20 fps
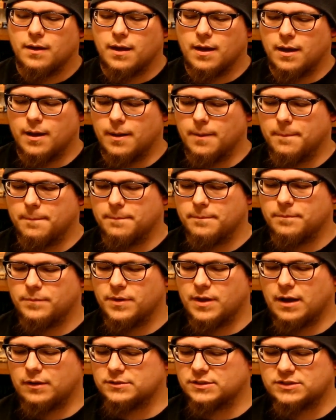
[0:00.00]

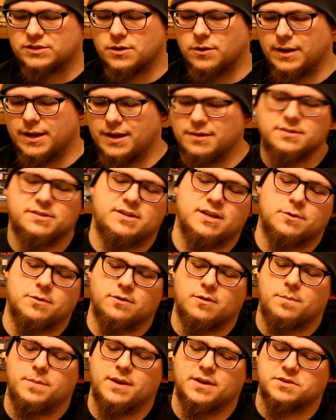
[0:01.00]
I'll just go ahead and stick
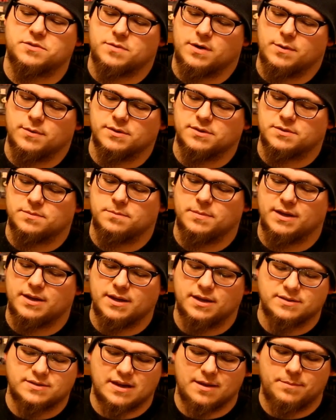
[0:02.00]
with the PS3 ones
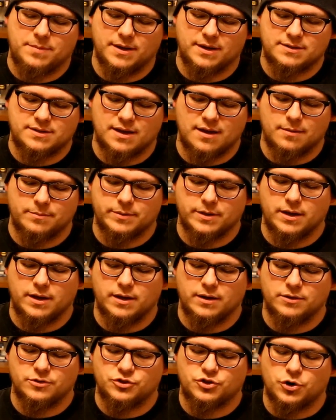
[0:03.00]
because I picked
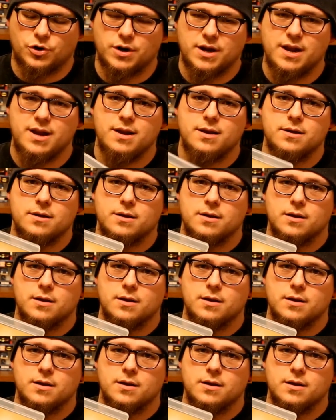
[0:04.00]
up Journey.